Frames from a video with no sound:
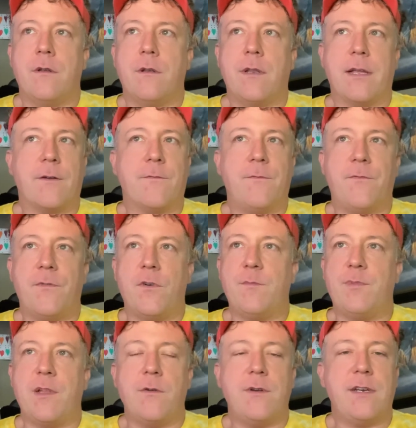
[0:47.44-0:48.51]

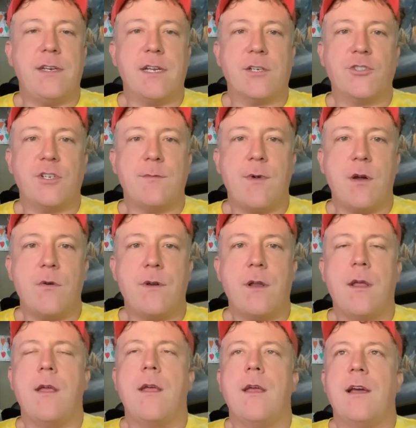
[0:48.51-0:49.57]
addiction mode,
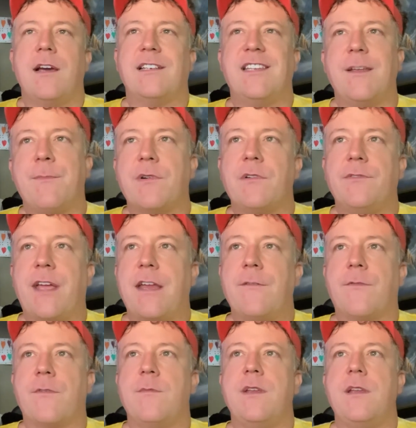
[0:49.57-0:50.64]
a typical
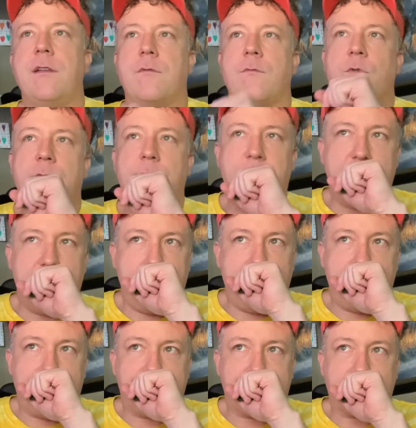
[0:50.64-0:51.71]
night for me would
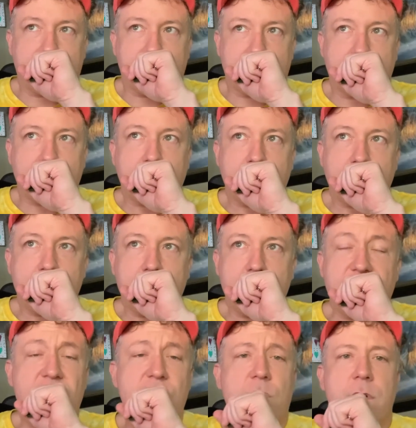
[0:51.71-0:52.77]
be
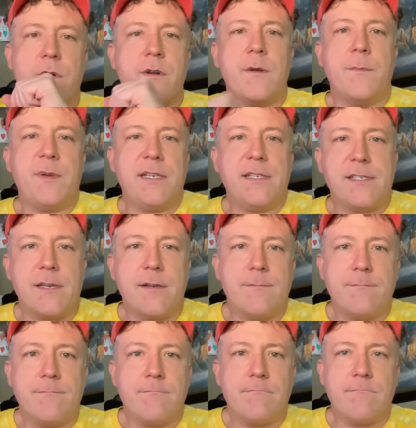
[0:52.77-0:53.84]
ordering a pizza,
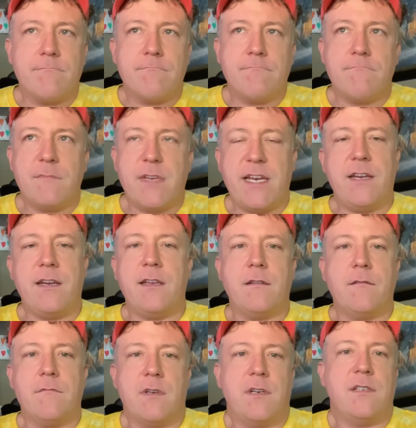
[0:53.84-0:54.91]

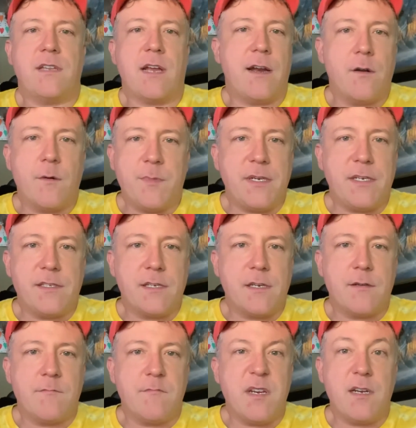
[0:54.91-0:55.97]
eating an entire
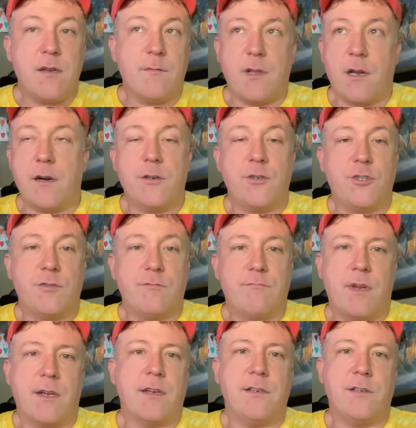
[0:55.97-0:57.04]
pizza, medium large.
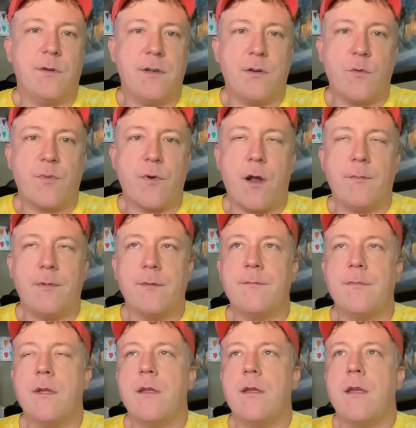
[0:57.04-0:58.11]
I could do it, no problem.
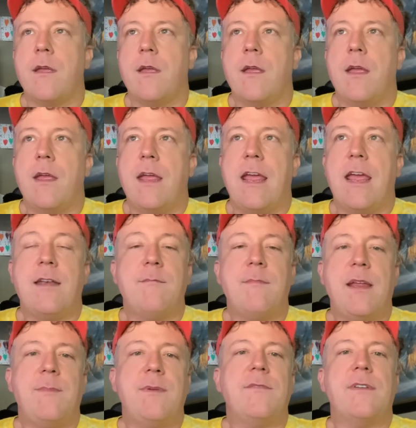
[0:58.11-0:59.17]
And
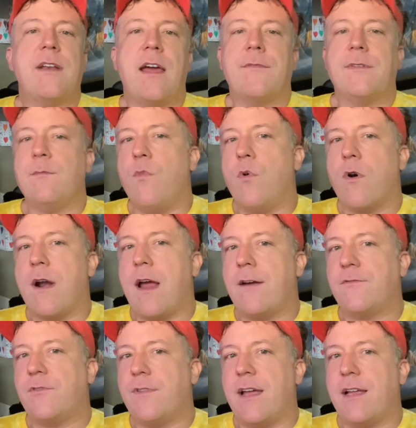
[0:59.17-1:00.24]
maybe even having more
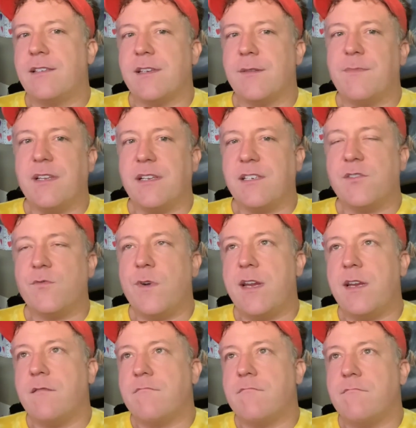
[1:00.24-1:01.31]
after that, something sweet,